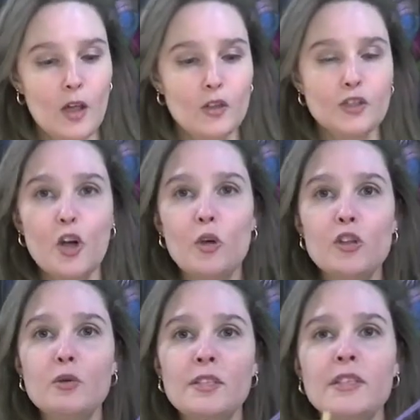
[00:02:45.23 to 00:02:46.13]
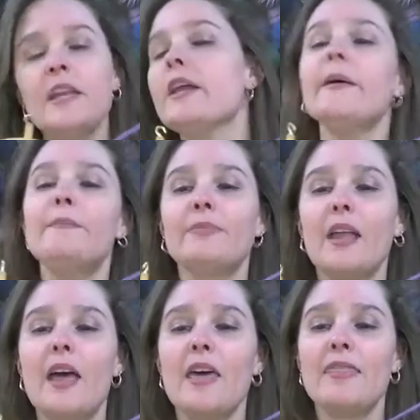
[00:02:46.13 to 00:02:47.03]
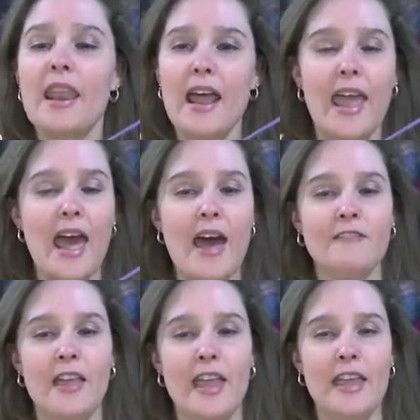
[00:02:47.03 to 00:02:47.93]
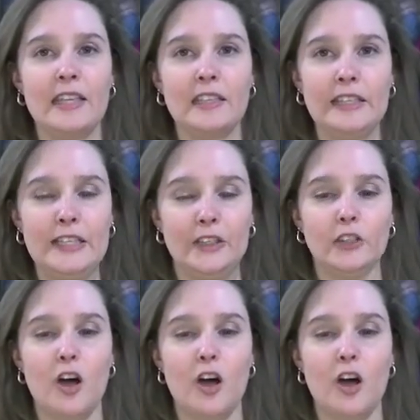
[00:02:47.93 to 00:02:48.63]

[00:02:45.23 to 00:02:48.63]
So you will see that I have a leader